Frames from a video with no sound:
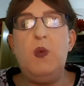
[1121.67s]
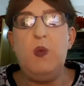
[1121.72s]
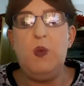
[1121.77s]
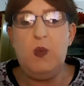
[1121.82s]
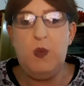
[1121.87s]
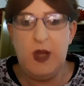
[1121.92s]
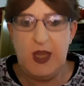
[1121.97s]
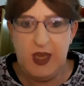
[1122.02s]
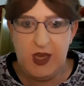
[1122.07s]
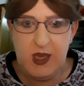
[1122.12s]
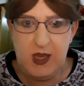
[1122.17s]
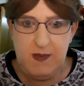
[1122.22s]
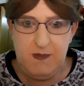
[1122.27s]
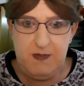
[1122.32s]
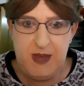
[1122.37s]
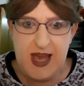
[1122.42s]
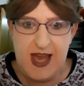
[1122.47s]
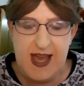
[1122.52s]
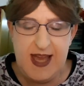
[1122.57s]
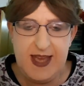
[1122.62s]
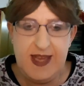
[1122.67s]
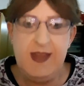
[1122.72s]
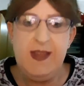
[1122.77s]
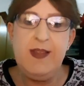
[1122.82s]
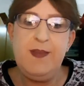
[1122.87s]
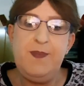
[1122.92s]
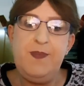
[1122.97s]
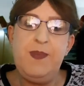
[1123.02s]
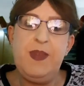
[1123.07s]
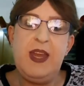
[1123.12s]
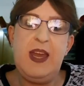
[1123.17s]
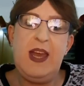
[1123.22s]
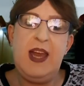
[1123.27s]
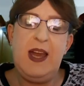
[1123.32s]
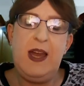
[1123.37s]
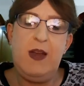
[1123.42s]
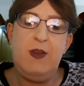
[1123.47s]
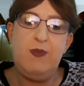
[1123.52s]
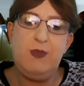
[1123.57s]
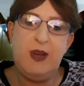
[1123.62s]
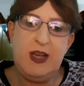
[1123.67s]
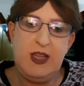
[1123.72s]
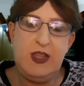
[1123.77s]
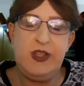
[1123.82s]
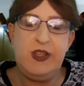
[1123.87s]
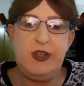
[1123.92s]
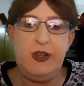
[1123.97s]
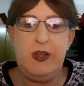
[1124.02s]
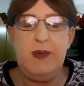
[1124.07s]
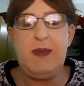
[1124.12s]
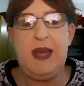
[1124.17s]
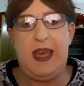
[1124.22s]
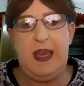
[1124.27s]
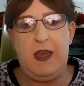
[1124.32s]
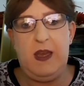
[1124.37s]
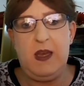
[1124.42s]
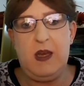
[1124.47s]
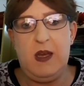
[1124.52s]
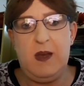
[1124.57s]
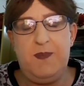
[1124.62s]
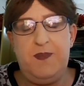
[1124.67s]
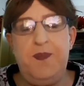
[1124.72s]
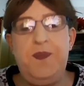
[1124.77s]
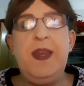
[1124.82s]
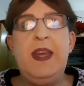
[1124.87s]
When you come back, ready to do the makeup,